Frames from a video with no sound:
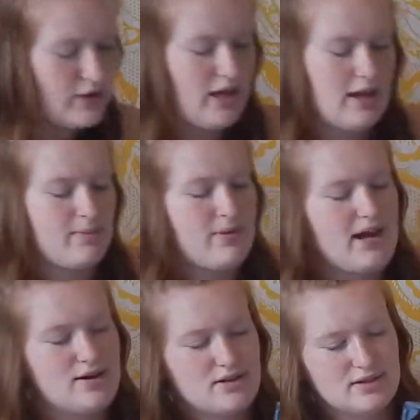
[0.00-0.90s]
like
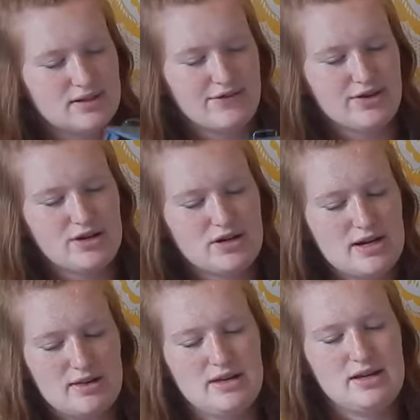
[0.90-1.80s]
binders and stuff
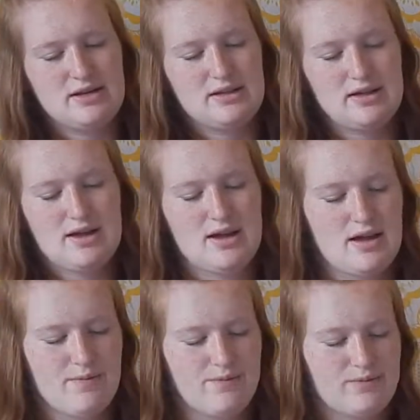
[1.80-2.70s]
underneath it.
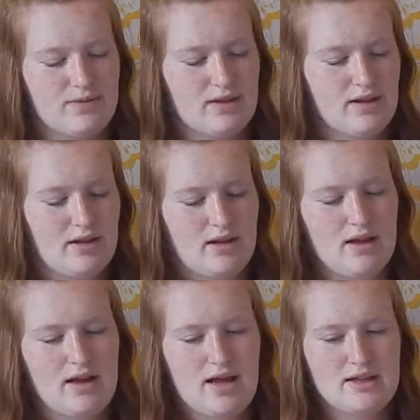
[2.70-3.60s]

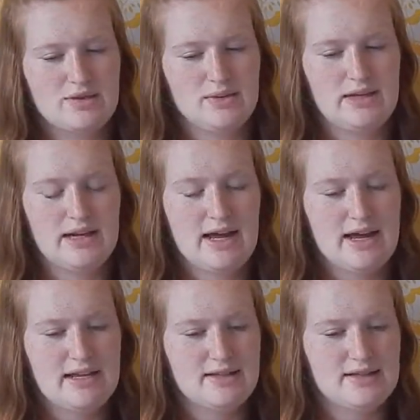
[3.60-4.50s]
It's really
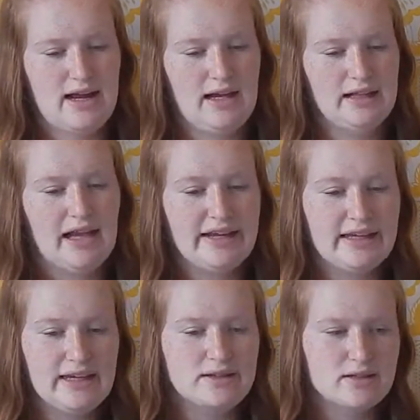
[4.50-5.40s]
nice. I
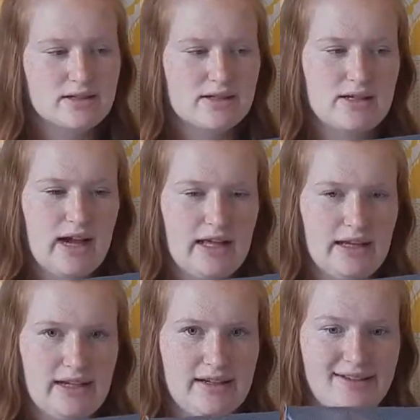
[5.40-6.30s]
like it. I
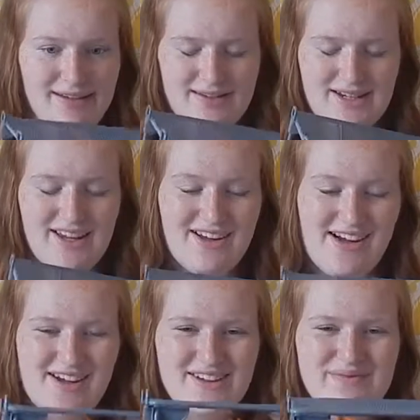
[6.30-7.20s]
like it.
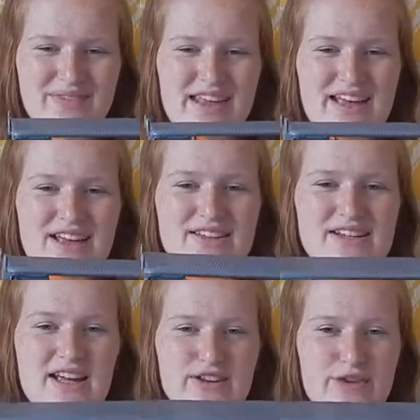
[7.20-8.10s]
So
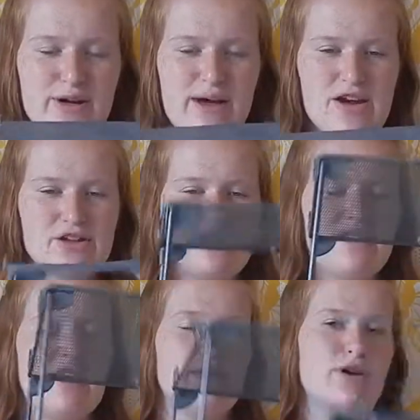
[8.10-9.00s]
yeah, you put your binders underneath
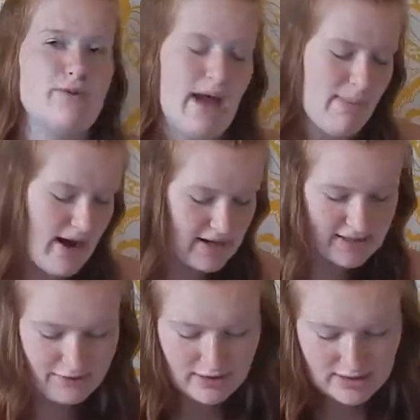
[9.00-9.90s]
it and then put your backpack and
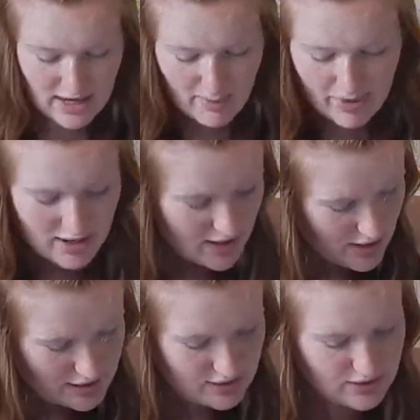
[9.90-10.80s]
stuff on top.
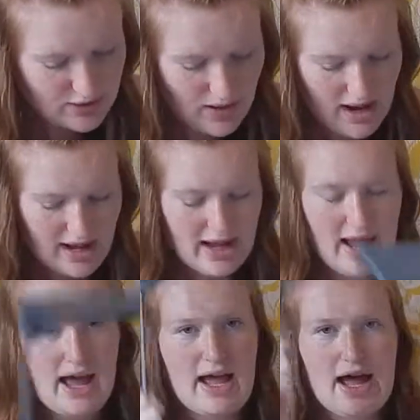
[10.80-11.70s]
So I
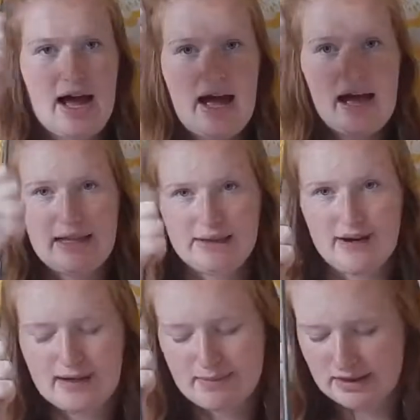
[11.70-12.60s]
highly
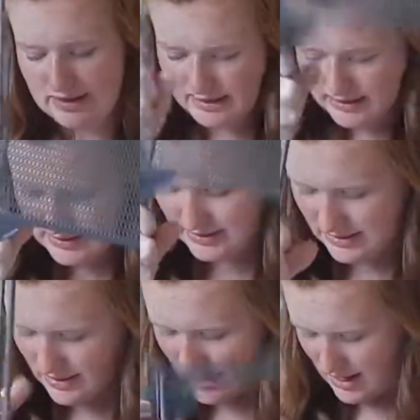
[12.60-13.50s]
recommend this.
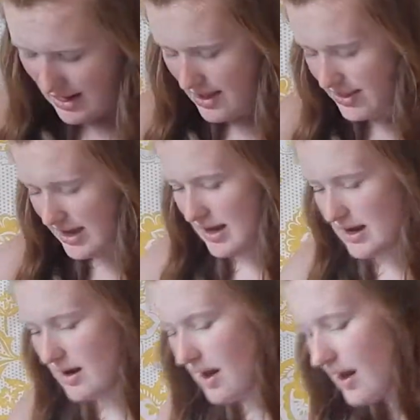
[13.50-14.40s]
And then